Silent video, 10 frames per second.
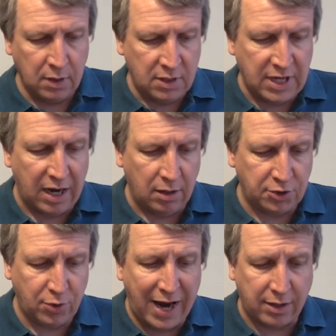Tireless
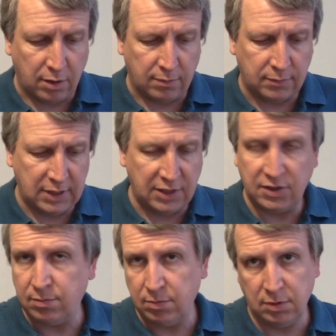Tracker.
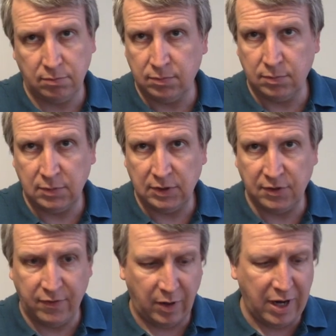This is a
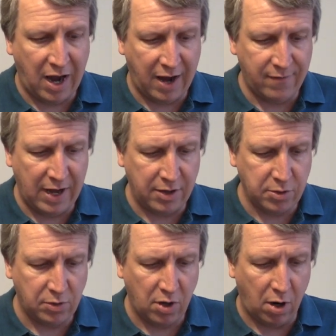very high
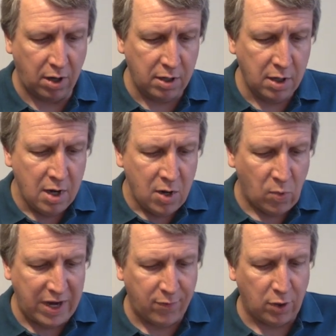value card.
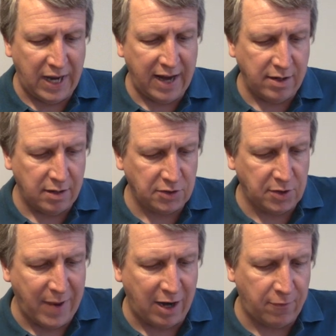Whenever a land enters the
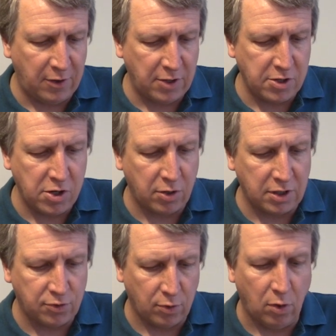battlefield under your
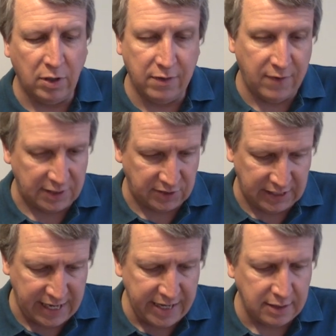control,
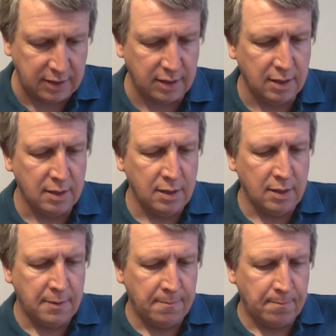investigate.
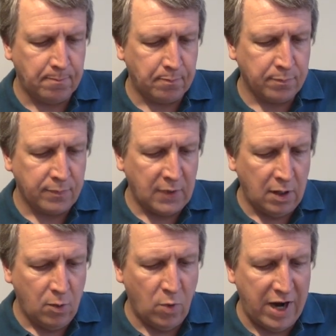
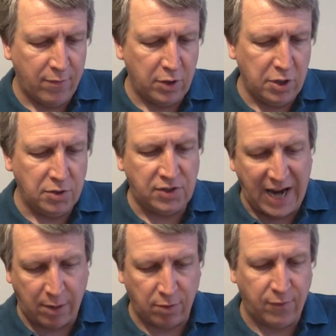Whenever you
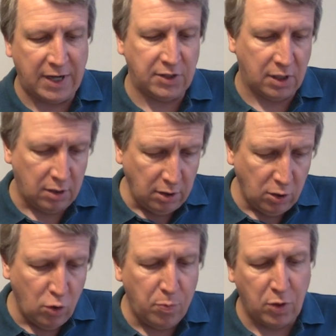sacrifice a
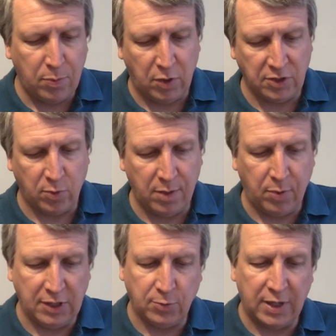clue, put a
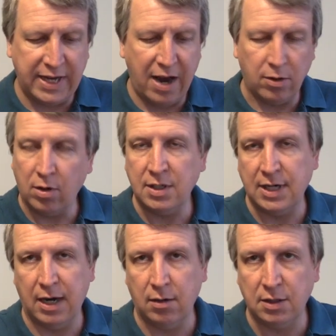+1/+1 counter on
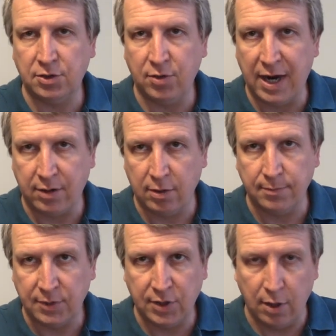Tireless Tracker.
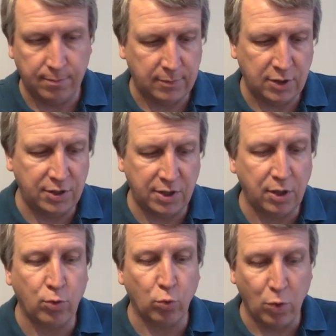So just a
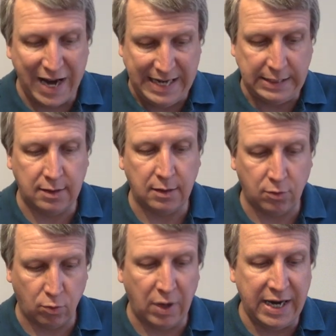great,
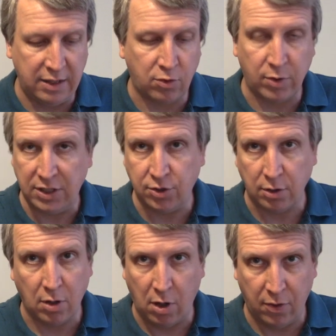great
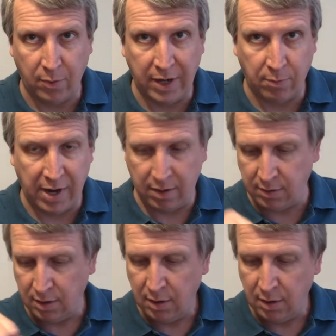creature all the way around.